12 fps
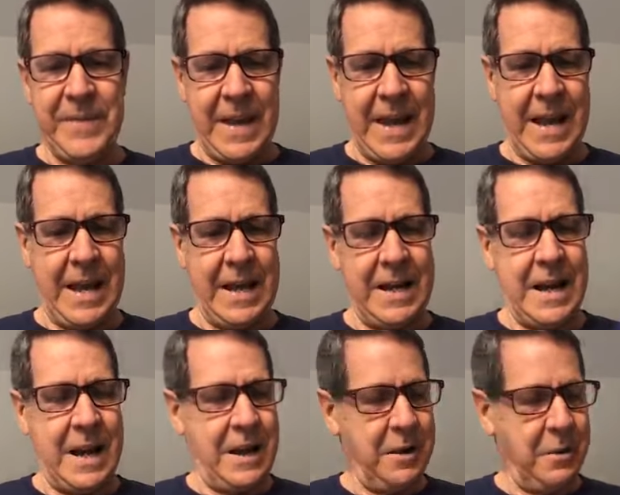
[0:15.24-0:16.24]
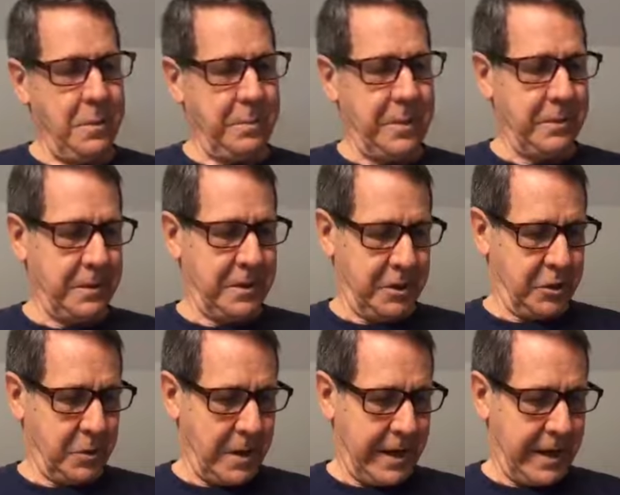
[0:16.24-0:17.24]
and I hope you
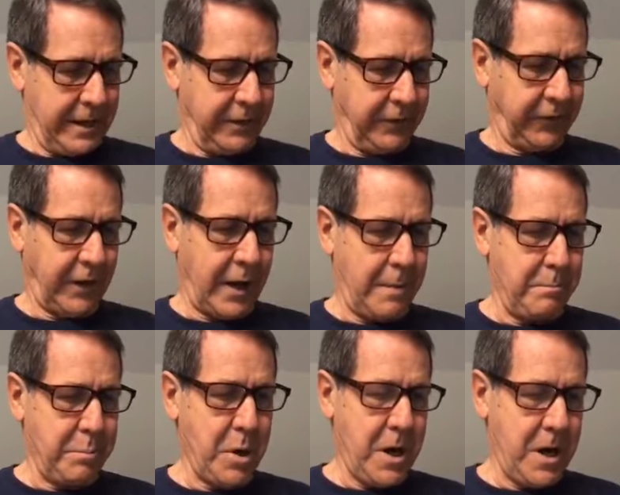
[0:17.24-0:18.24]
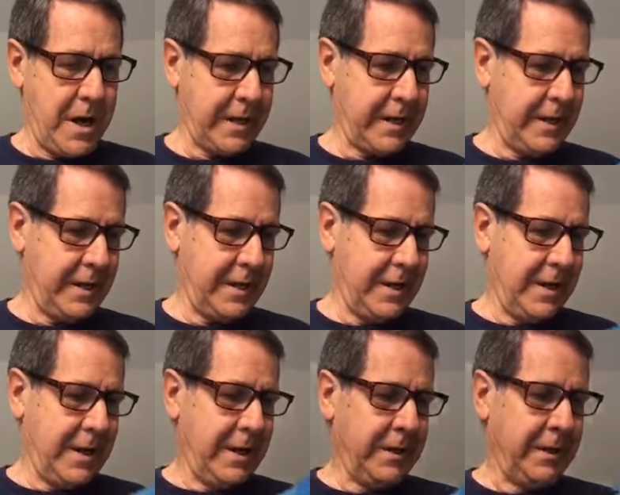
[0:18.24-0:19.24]
enjoy it. It's a book
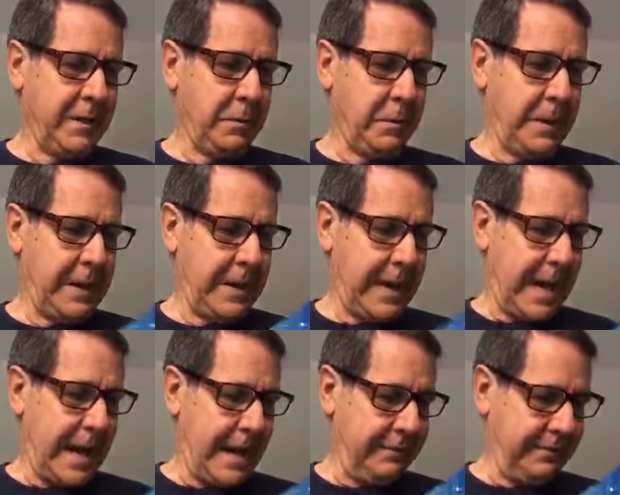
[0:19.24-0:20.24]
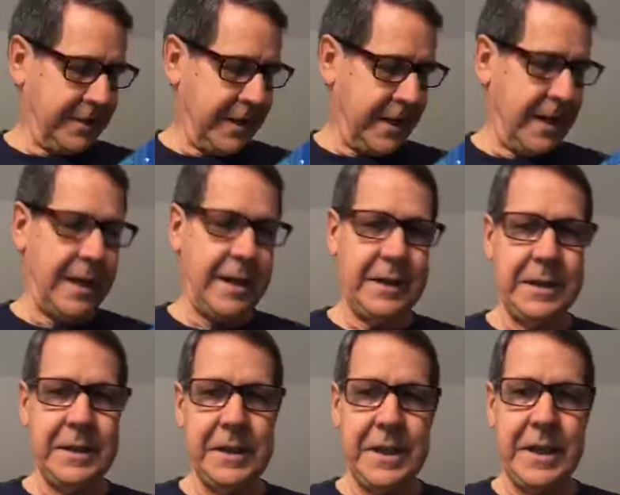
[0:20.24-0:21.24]
that we gave to
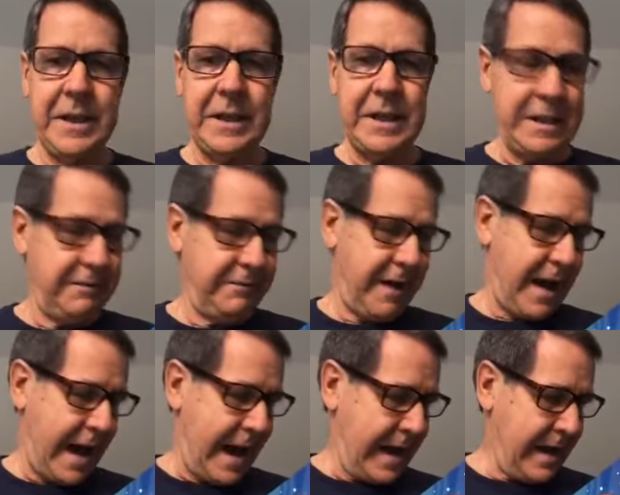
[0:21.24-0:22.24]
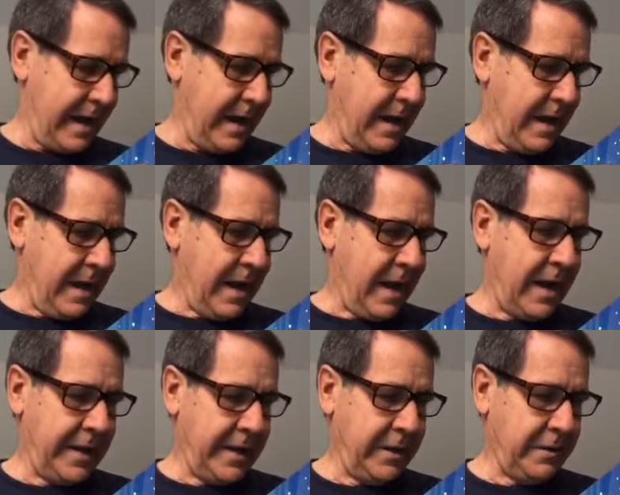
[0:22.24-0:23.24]
Lily and Levi a
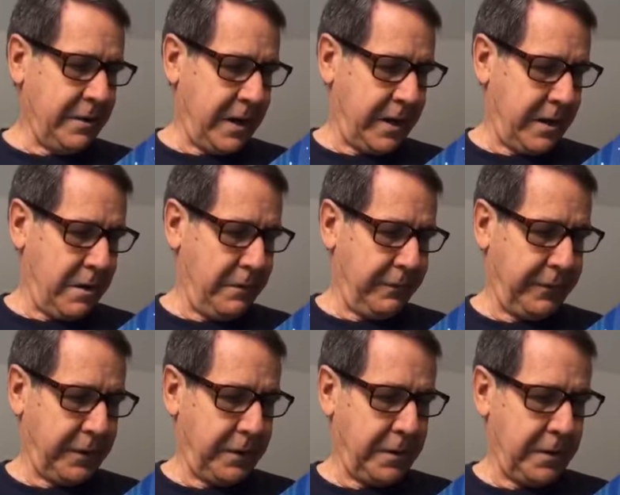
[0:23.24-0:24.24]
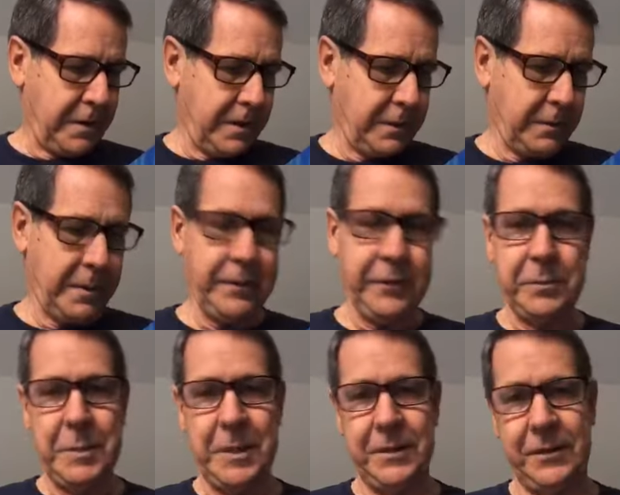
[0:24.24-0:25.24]
year ago for
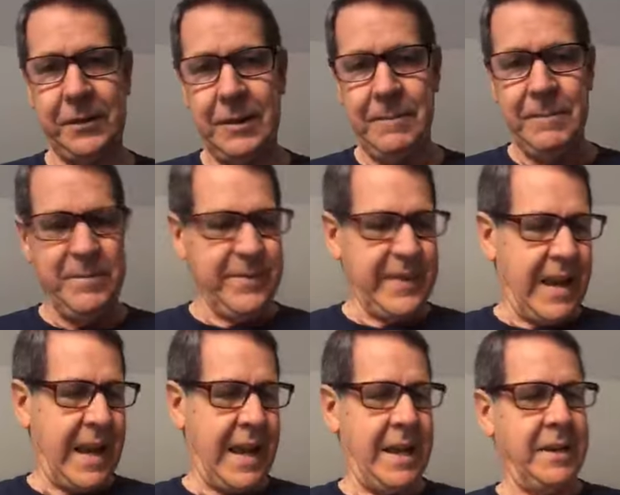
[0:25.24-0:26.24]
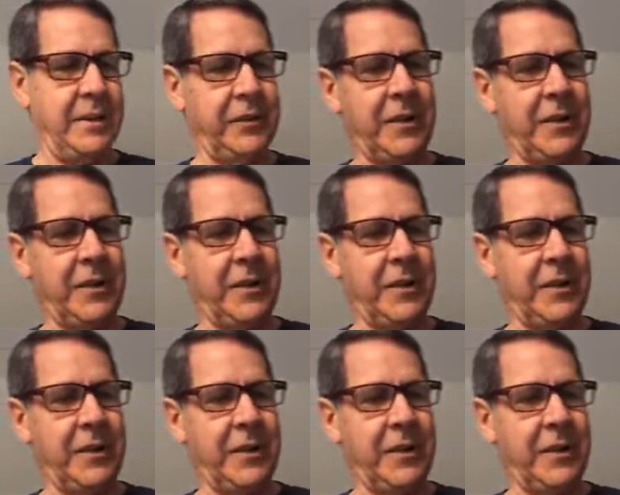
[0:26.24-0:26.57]
Christmas, and it's